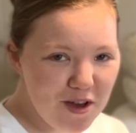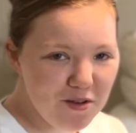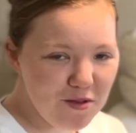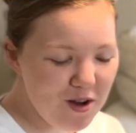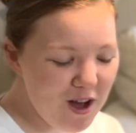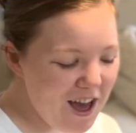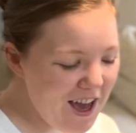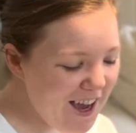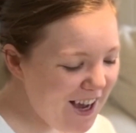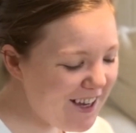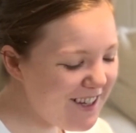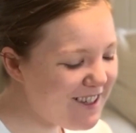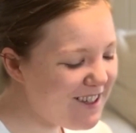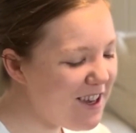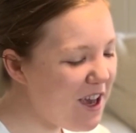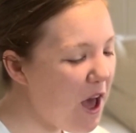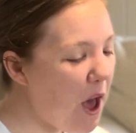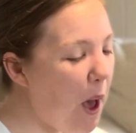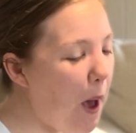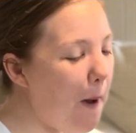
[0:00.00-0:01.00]
wise,
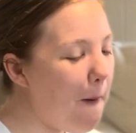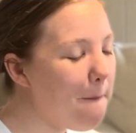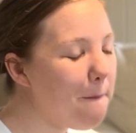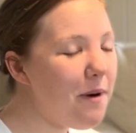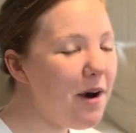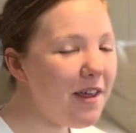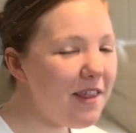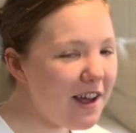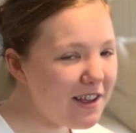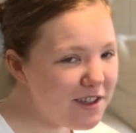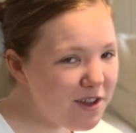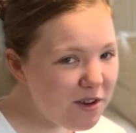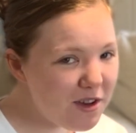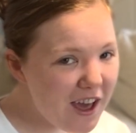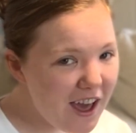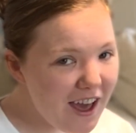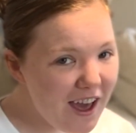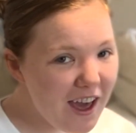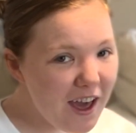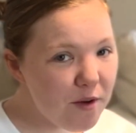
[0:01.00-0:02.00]
but that's
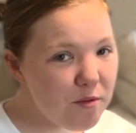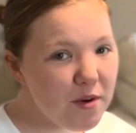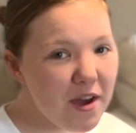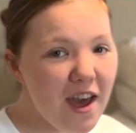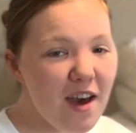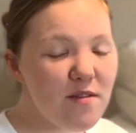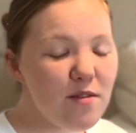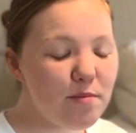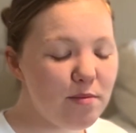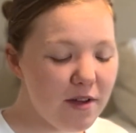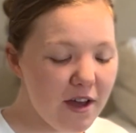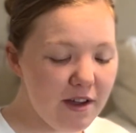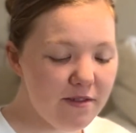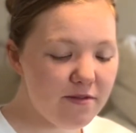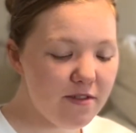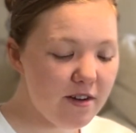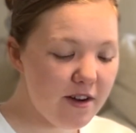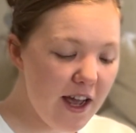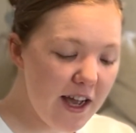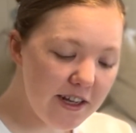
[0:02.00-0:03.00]
okay. We have a plan
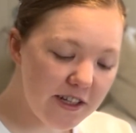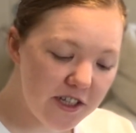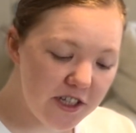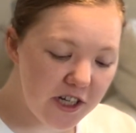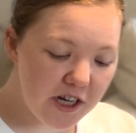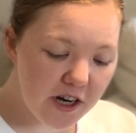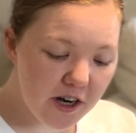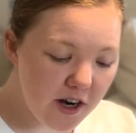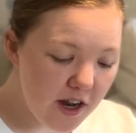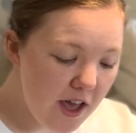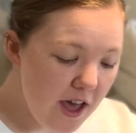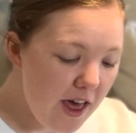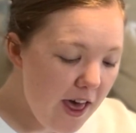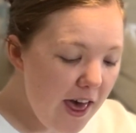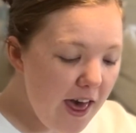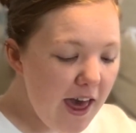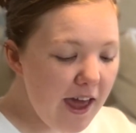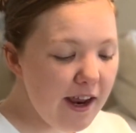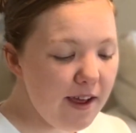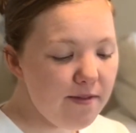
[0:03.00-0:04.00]
for next year,
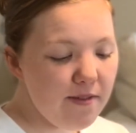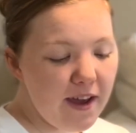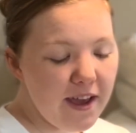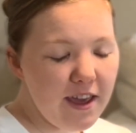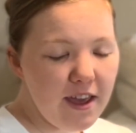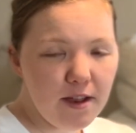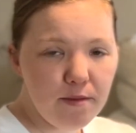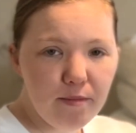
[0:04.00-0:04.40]
and if I can